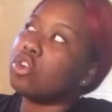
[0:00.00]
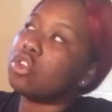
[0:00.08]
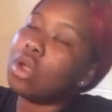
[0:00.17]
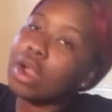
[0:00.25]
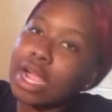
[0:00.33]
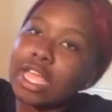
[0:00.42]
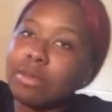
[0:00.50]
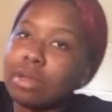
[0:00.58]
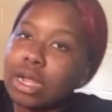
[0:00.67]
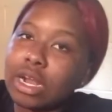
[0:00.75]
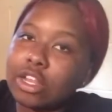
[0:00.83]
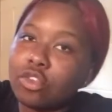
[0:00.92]
Sorry I keep
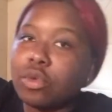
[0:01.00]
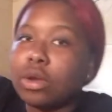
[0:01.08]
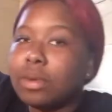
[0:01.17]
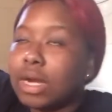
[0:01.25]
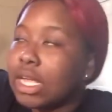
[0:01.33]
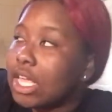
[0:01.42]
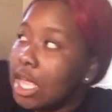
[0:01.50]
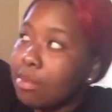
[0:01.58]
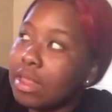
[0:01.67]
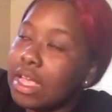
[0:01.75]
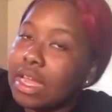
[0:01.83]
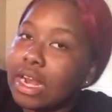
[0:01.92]
looking at this window, but I
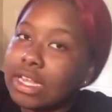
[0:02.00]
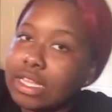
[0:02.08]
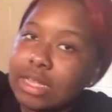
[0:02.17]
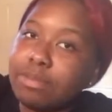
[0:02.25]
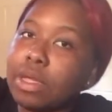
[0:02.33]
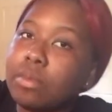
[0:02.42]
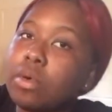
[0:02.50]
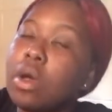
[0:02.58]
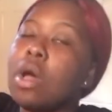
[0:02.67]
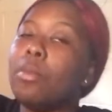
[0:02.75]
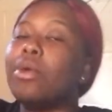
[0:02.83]
keep thinking I see people.